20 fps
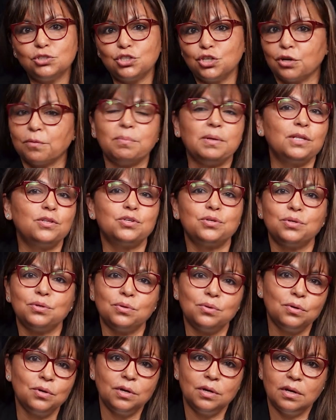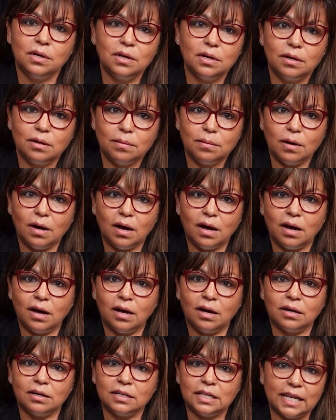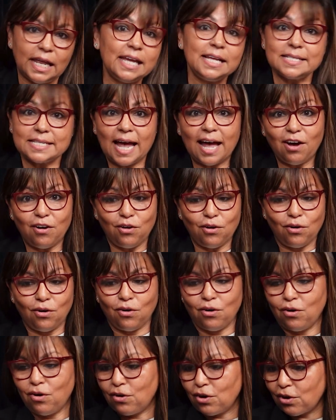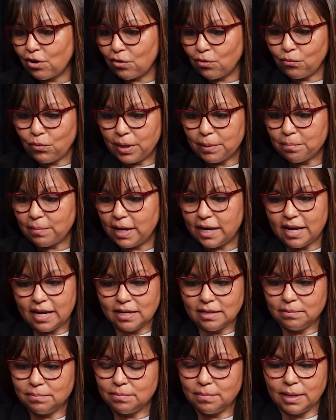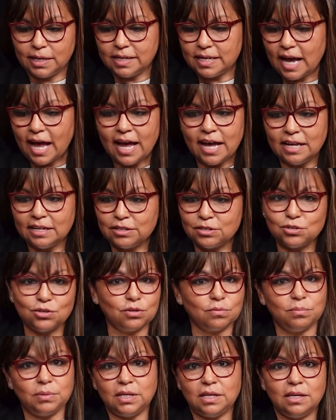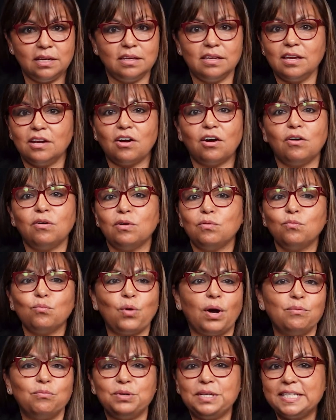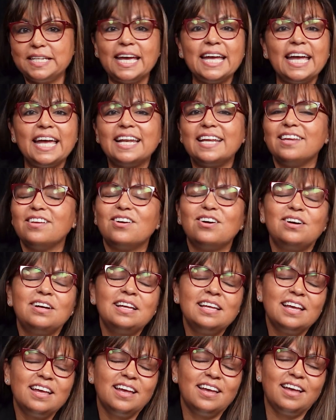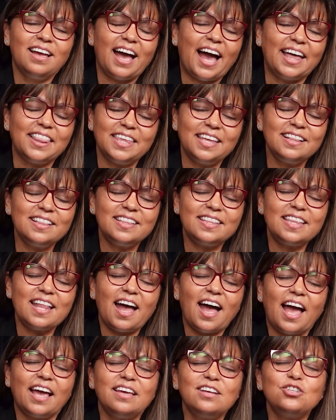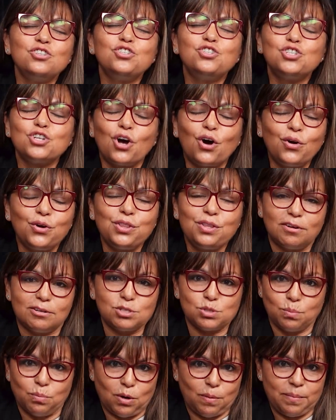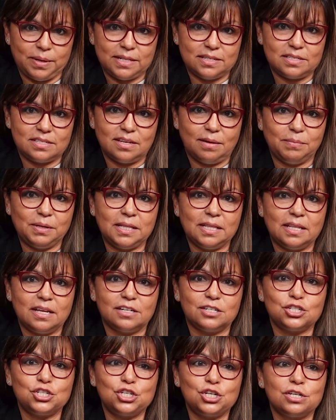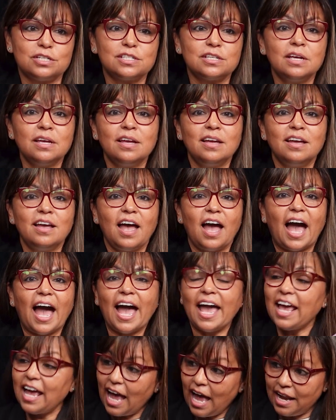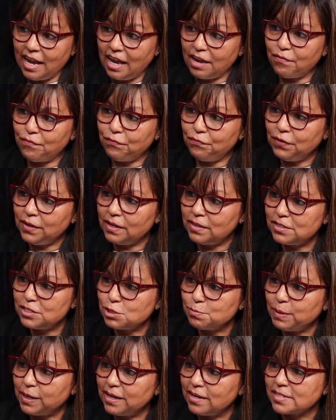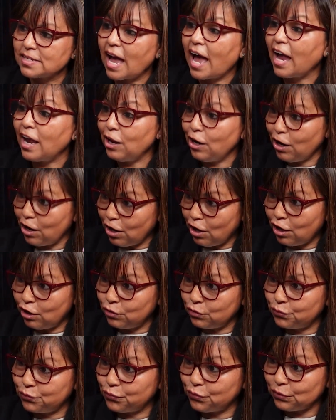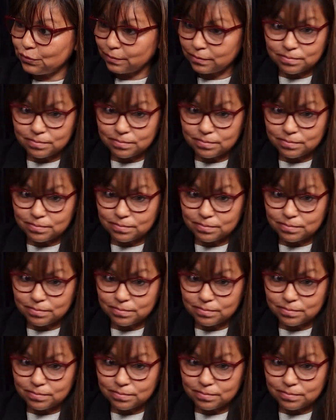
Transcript: took me to Lake Tahoe, or when my dad took me, and what we did. I think I enjoy those moments. I mean, they're just I feel it's because I love